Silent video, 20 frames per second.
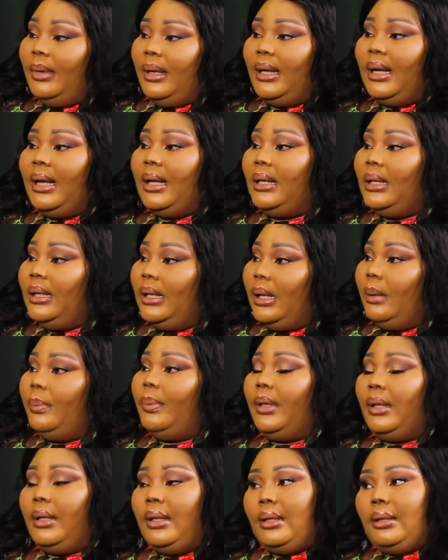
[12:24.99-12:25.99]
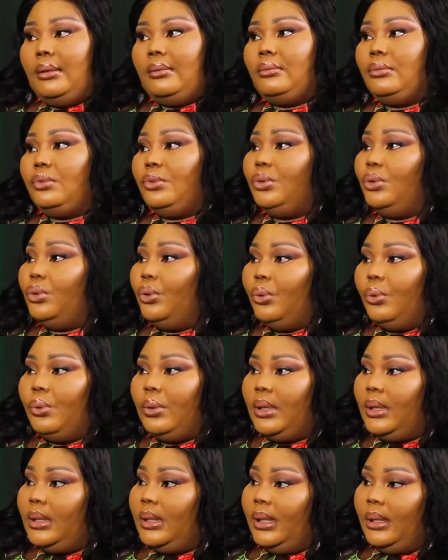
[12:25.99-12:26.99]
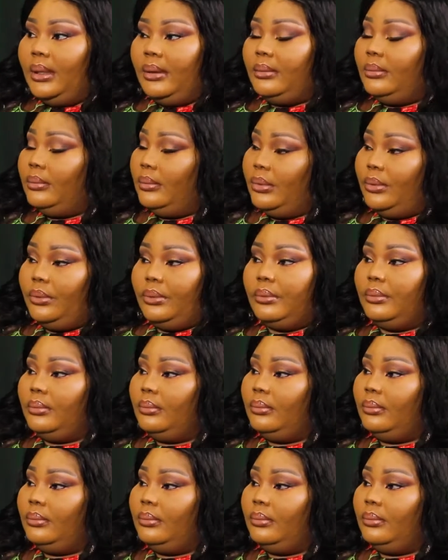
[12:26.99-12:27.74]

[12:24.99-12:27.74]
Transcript: adding up and then doing your own thing. So,